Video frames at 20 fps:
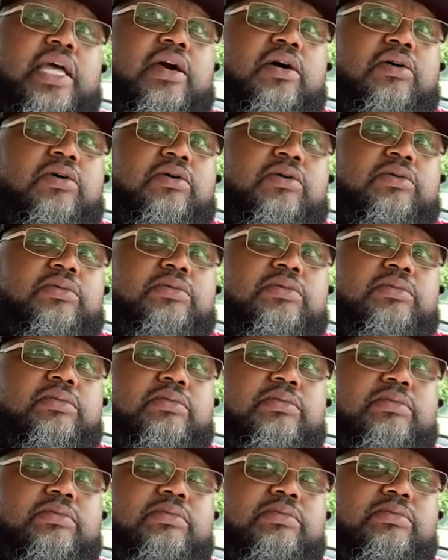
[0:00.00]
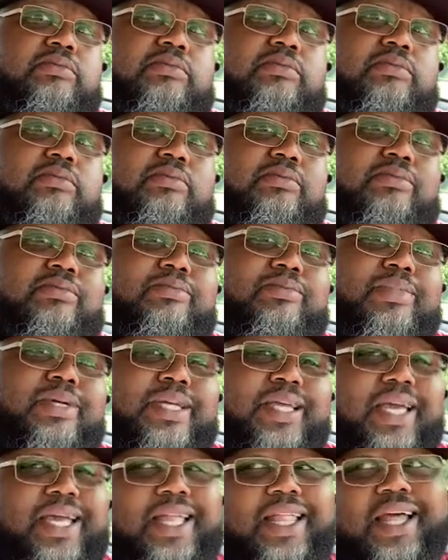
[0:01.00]
home, but
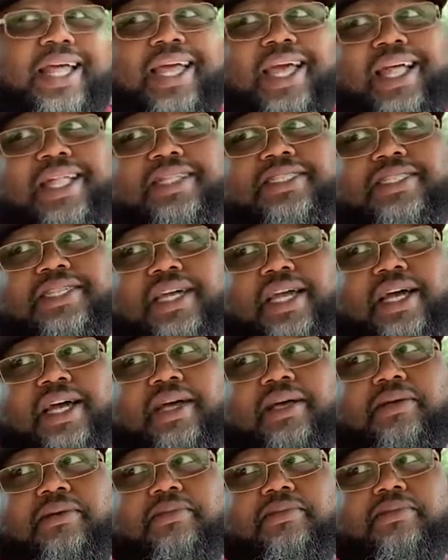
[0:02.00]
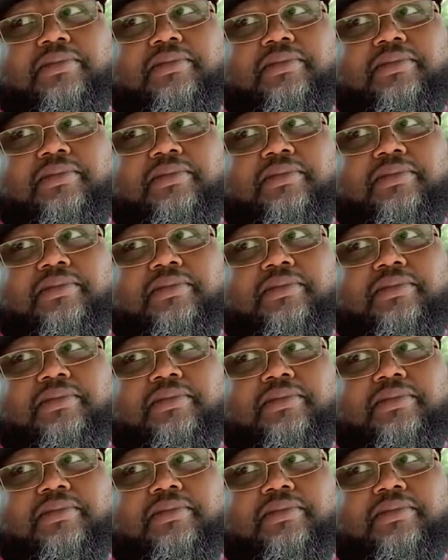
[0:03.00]
yet I got a job.